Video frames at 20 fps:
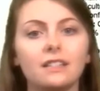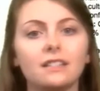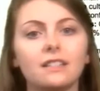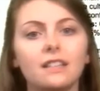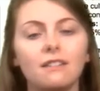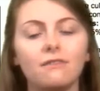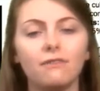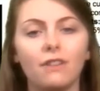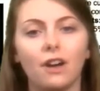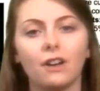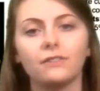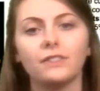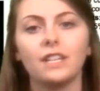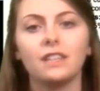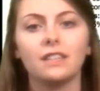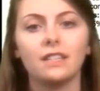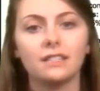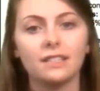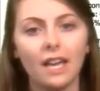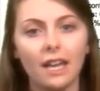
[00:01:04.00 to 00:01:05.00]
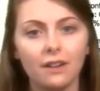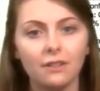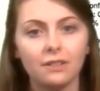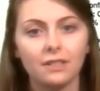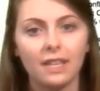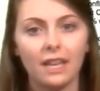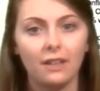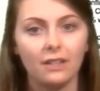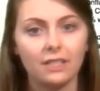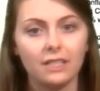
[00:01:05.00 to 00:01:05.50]
involved in the
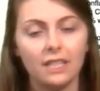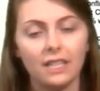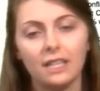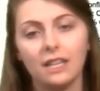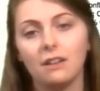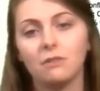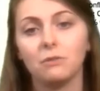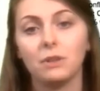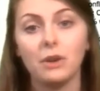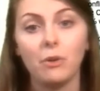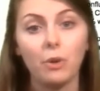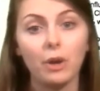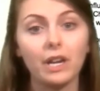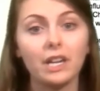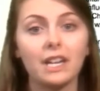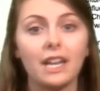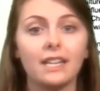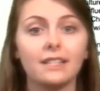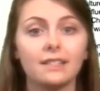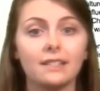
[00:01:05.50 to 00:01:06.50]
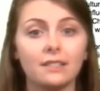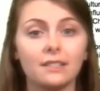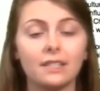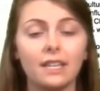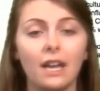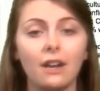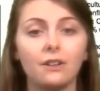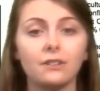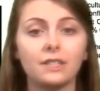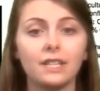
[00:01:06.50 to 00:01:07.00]
cytoskeleton and reorganized their
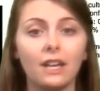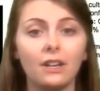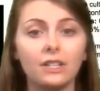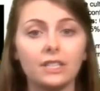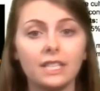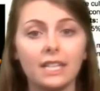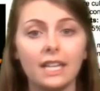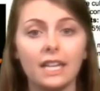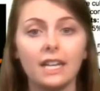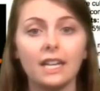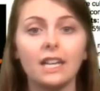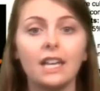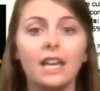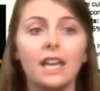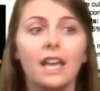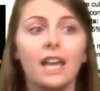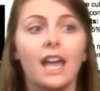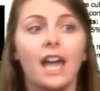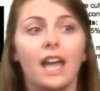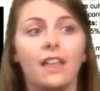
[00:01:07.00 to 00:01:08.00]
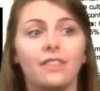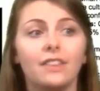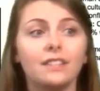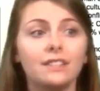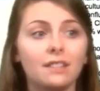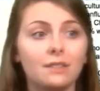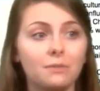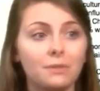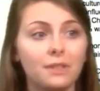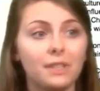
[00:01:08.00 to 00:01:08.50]
cytoskeleton. And this
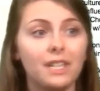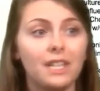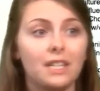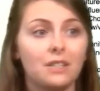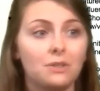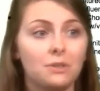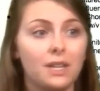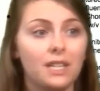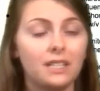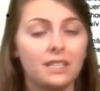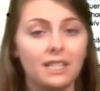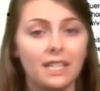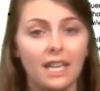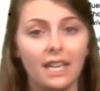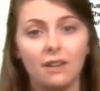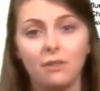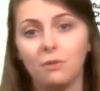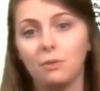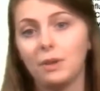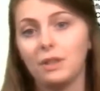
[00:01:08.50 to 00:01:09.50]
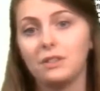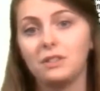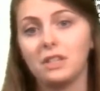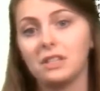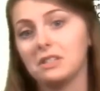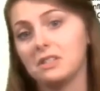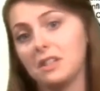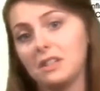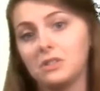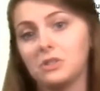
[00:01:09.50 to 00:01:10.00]
is really interesting with
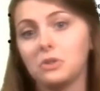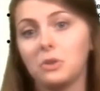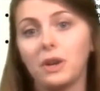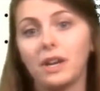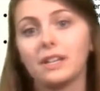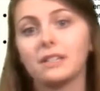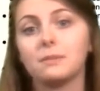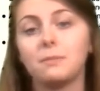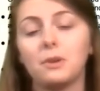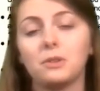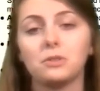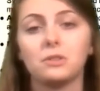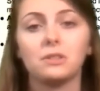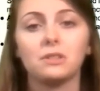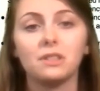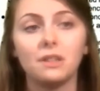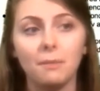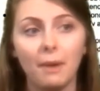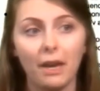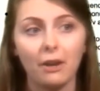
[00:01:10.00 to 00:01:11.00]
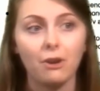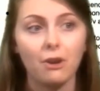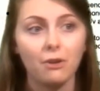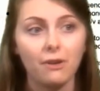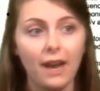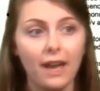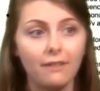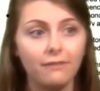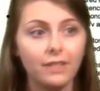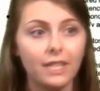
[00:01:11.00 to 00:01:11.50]
just short exposures to
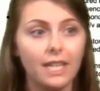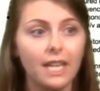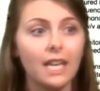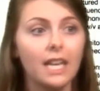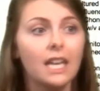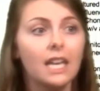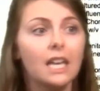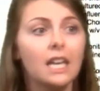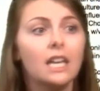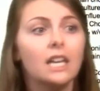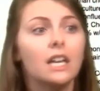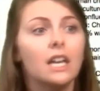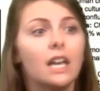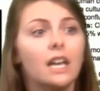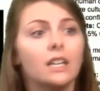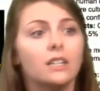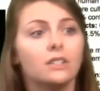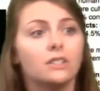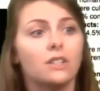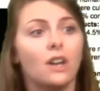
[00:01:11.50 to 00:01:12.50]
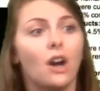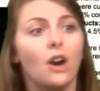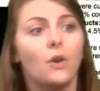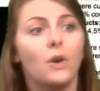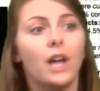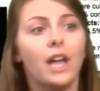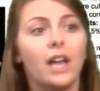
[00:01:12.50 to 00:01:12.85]
microgravity. So